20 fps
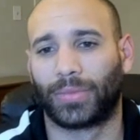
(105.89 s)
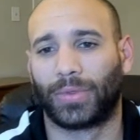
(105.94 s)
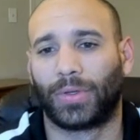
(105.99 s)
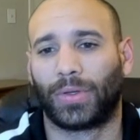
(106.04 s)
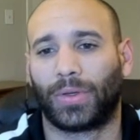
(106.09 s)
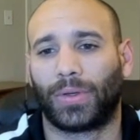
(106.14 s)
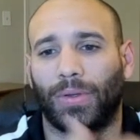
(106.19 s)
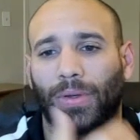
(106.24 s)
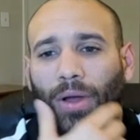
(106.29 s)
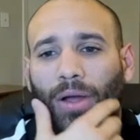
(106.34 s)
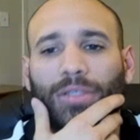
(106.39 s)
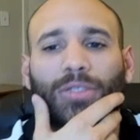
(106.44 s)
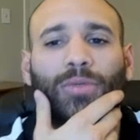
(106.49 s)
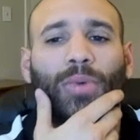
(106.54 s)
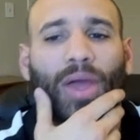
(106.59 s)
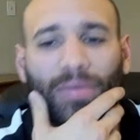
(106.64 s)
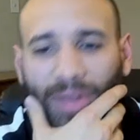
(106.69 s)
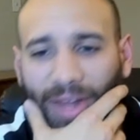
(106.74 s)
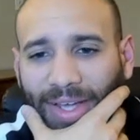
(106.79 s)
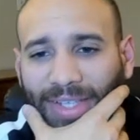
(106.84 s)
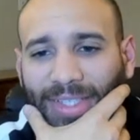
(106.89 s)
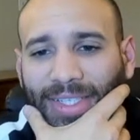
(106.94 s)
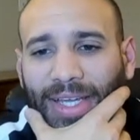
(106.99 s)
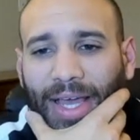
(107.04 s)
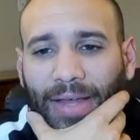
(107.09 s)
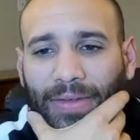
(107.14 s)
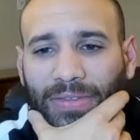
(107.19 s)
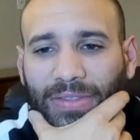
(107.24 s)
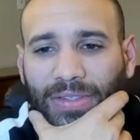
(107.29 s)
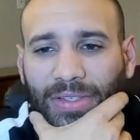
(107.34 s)
All right, so we have knight to
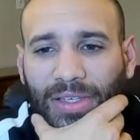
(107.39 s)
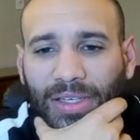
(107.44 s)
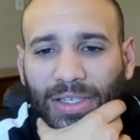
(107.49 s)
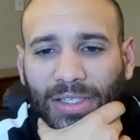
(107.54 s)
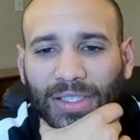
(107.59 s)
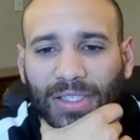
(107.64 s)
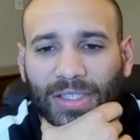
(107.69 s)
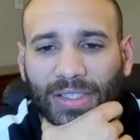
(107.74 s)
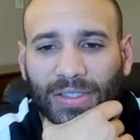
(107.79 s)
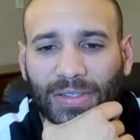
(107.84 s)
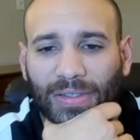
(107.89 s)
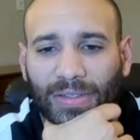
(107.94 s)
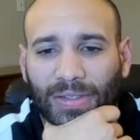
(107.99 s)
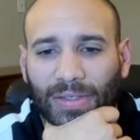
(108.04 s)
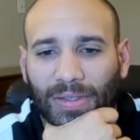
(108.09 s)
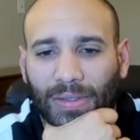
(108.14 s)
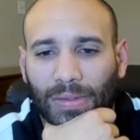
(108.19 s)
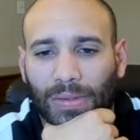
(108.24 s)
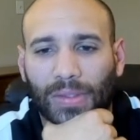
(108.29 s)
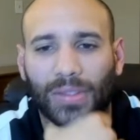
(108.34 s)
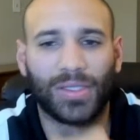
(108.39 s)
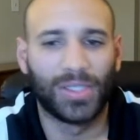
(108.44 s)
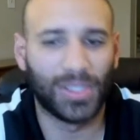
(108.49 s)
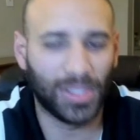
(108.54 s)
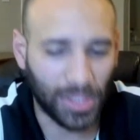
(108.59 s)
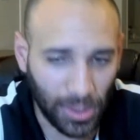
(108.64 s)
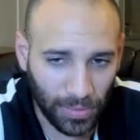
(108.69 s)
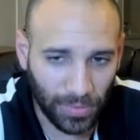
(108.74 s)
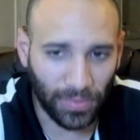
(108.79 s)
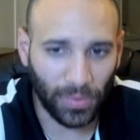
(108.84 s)
f6,
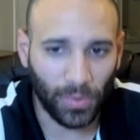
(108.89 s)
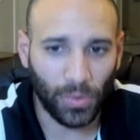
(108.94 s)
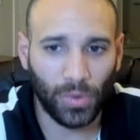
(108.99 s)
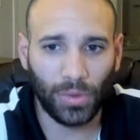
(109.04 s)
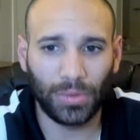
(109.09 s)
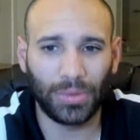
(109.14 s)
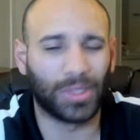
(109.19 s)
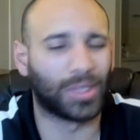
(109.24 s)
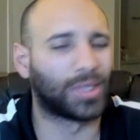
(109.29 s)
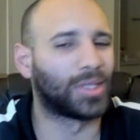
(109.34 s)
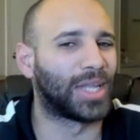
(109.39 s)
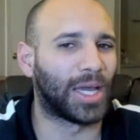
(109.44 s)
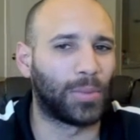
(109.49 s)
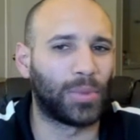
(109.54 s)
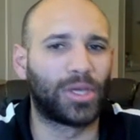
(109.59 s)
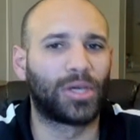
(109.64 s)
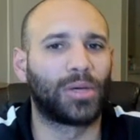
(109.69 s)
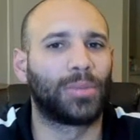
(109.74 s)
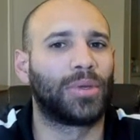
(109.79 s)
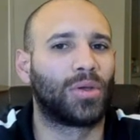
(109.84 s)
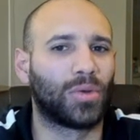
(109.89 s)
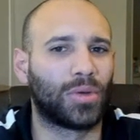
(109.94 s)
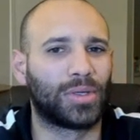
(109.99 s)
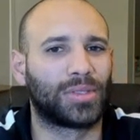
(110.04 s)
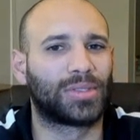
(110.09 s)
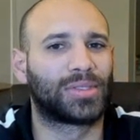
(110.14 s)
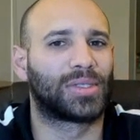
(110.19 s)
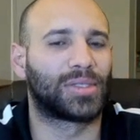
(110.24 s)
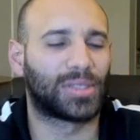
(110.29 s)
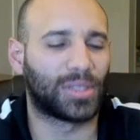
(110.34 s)
c4, looking like we could be going
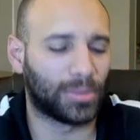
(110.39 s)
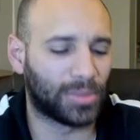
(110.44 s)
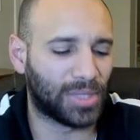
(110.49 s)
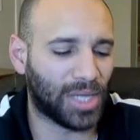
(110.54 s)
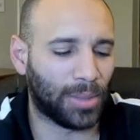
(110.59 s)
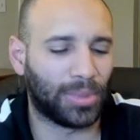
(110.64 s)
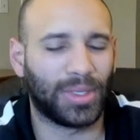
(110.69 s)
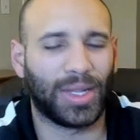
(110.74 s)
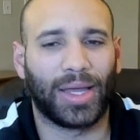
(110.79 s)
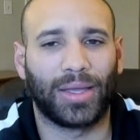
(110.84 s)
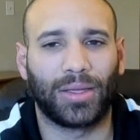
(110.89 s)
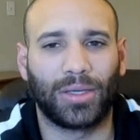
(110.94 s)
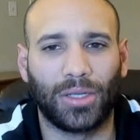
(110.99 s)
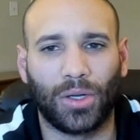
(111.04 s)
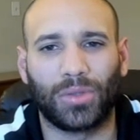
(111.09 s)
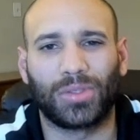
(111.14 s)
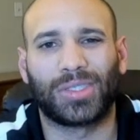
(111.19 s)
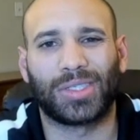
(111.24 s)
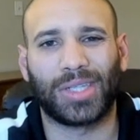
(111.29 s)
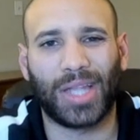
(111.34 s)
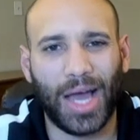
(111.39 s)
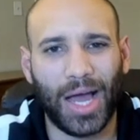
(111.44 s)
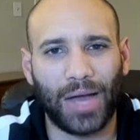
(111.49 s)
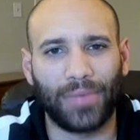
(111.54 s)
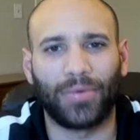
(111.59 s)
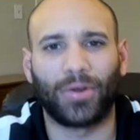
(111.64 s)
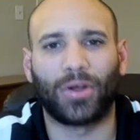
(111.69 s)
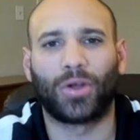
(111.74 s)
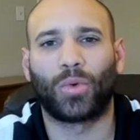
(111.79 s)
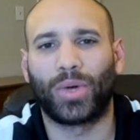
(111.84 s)
into some type of like, you know,
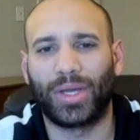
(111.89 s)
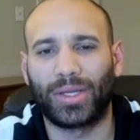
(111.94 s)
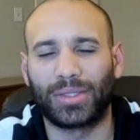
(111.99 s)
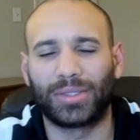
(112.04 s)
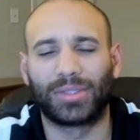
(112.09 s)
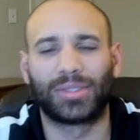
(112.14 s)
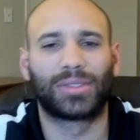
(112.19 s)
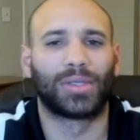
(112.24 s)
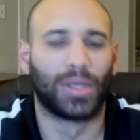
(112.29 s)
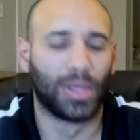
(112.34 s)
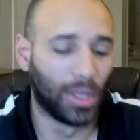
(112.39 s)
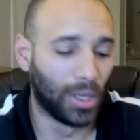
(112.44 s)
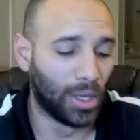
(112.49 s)
slob or queens,